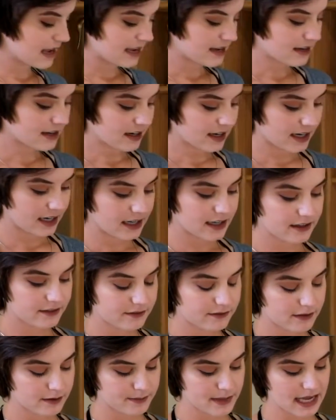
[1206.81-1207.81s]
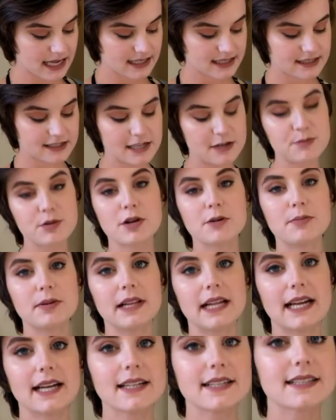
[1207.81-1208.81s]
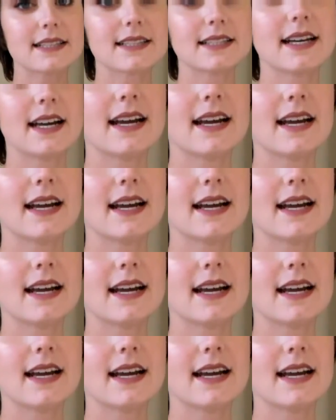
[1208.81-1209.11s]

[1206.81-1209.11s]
a cutting from a zebra plant